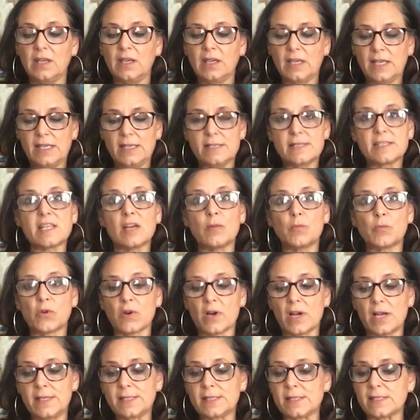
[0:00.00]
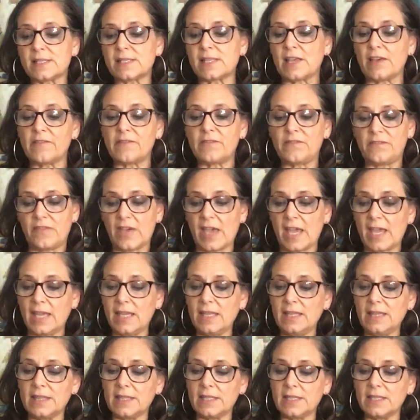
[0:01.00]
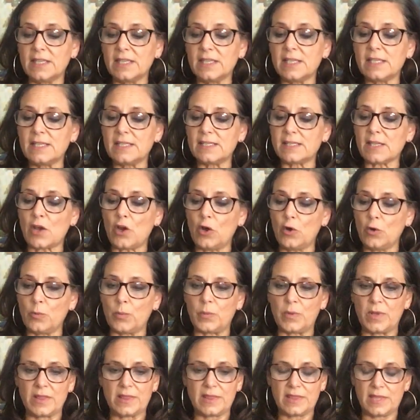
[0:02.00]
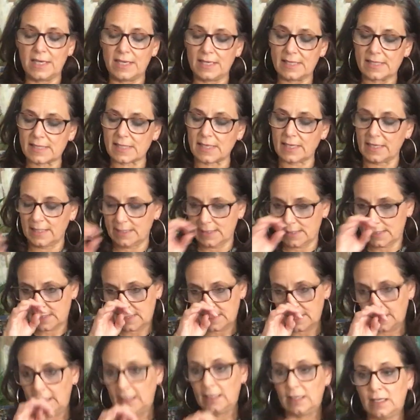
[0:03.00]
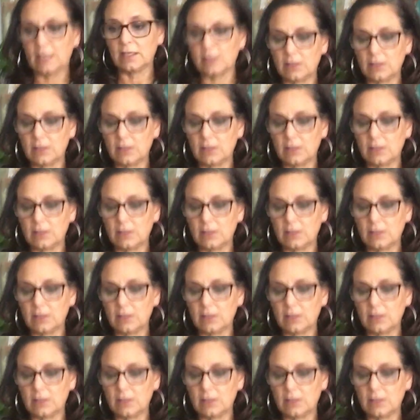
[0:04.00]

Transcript: he summarizes that faith is hope in things unseen.